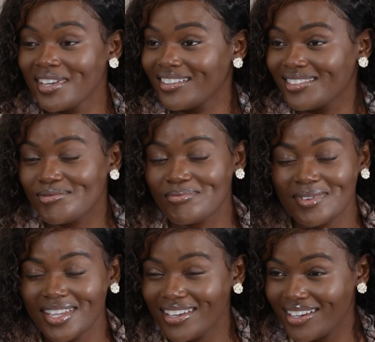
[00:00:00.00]
A
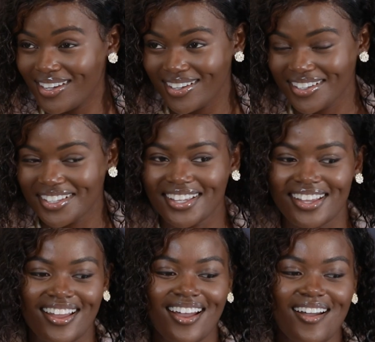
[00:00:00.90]
sweet year.
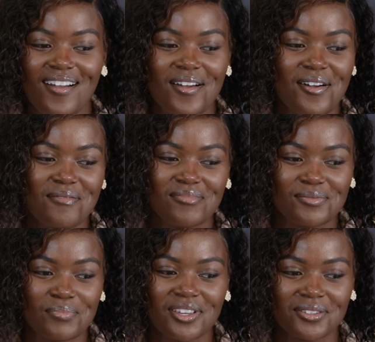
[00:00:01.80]

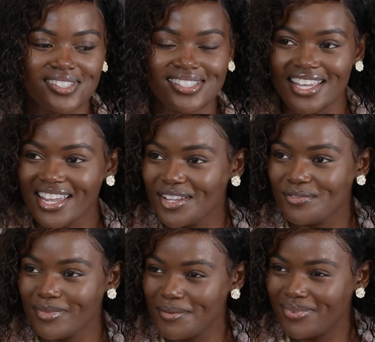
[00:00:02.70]
Just being on stage
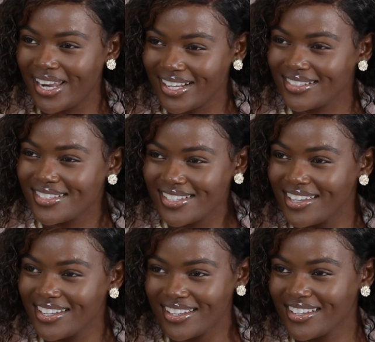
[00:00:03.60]
with my black
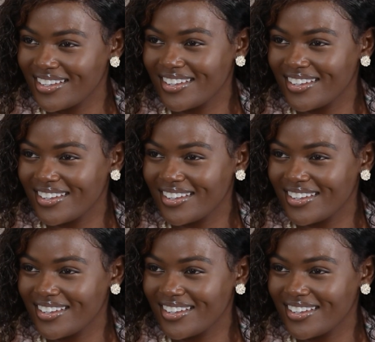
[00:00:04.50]
skin,